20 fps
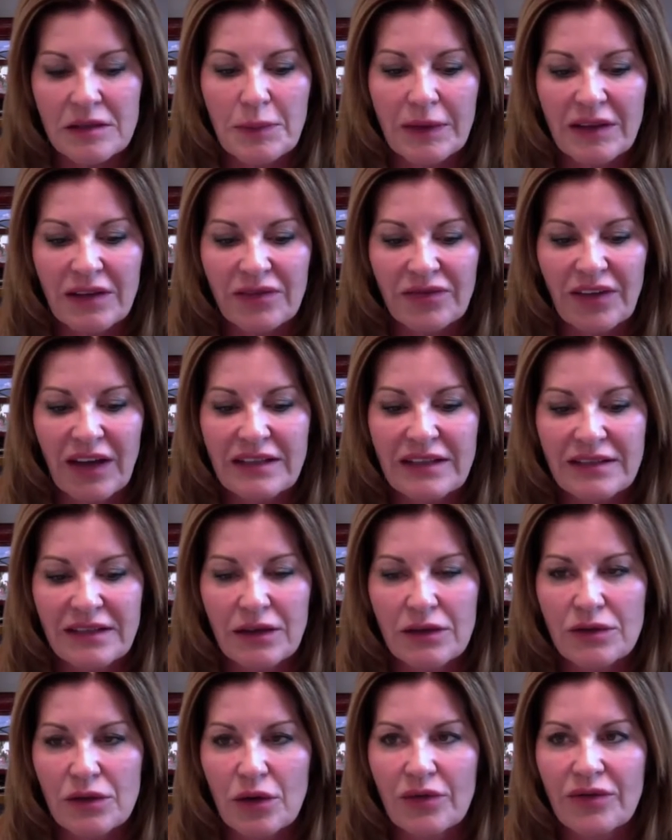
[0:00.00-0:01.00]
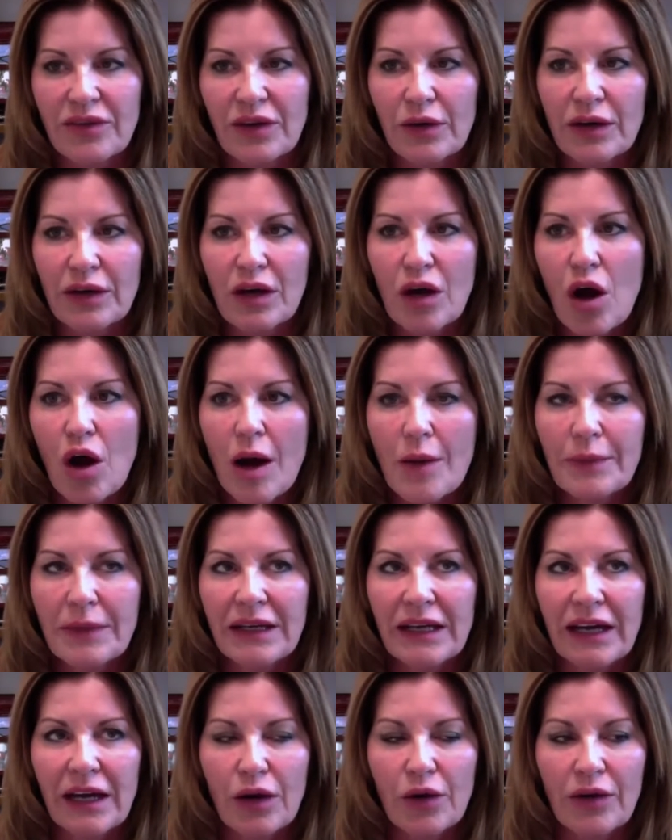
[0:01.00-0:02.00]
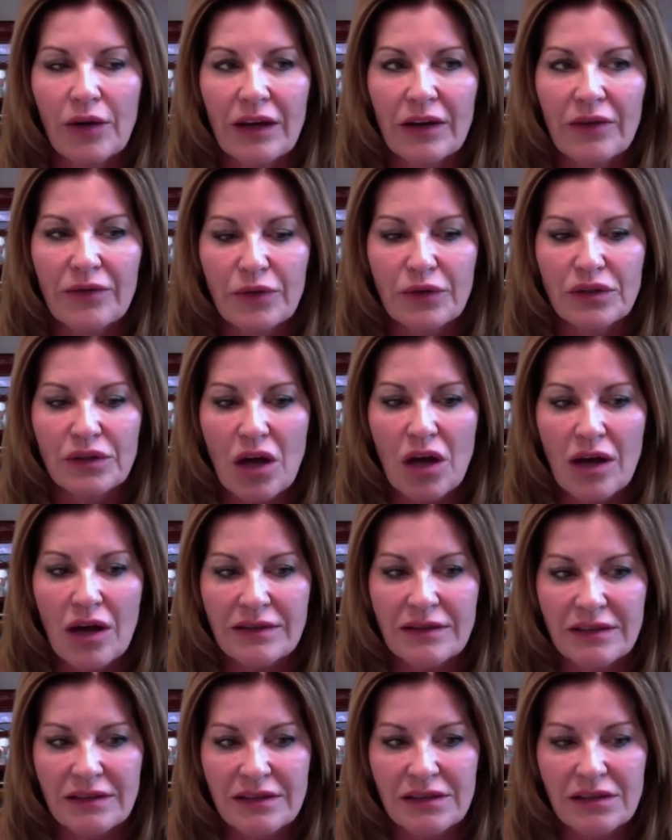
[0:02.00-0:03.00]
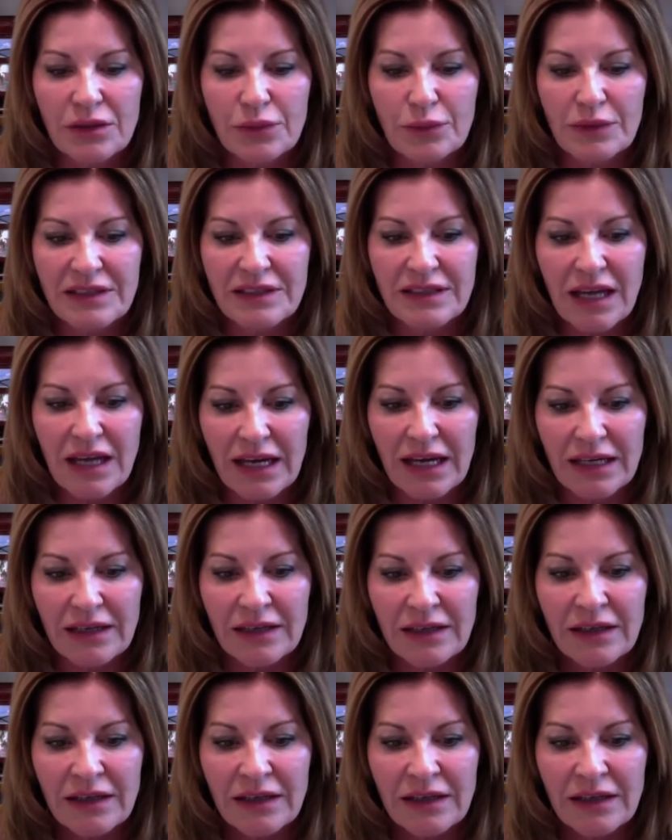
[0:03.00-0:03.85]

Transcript: but the fat cells are a very common area for toxins to reside.